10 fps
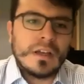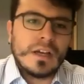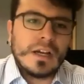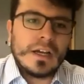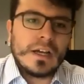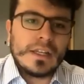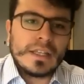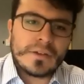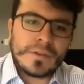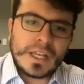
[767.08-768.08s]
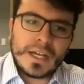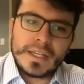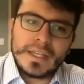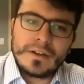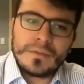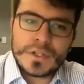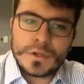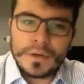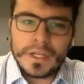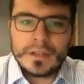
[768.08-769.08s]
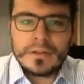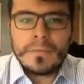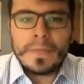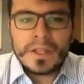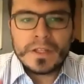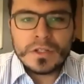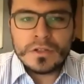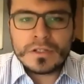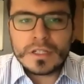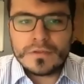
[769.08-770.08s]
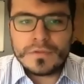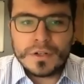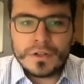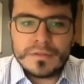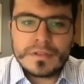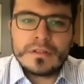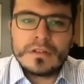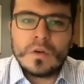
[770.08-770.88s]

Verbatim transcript: Uh, in that regard, here I'm showing two sets of curves.